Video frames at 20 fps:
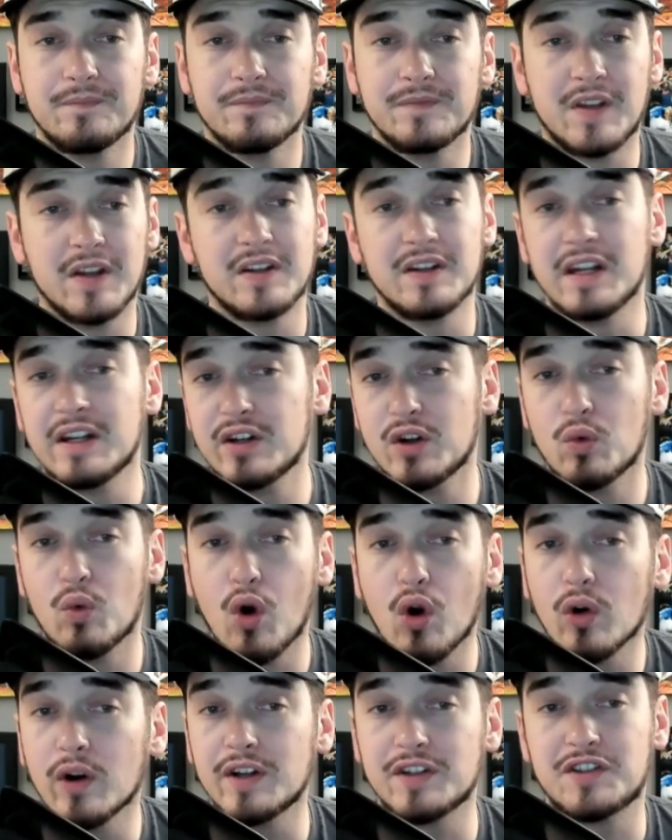Didn't need to
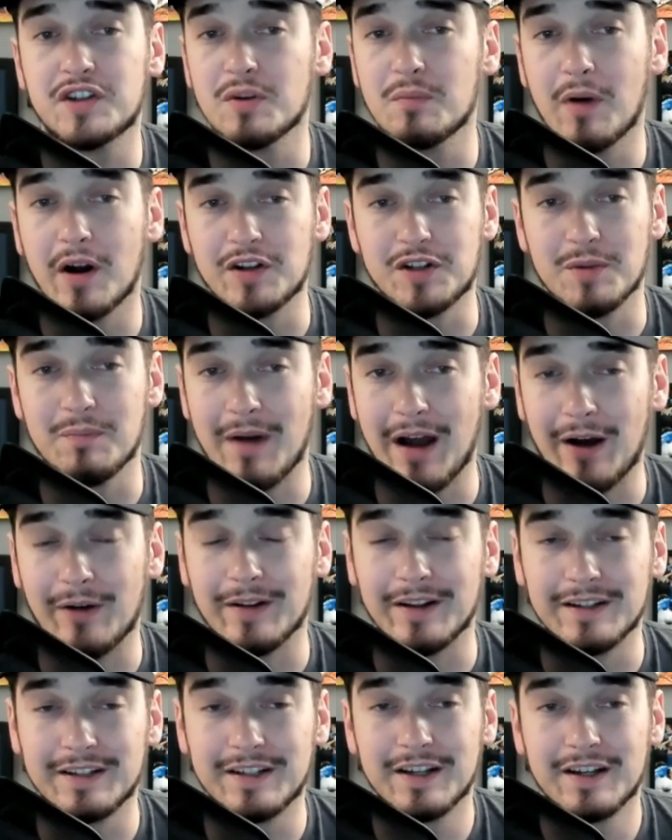worry too much about
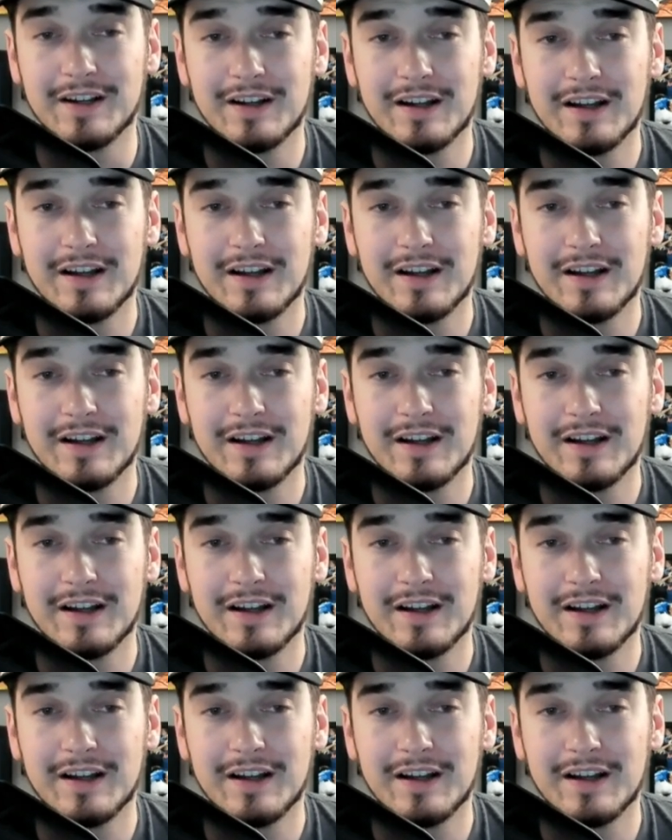it.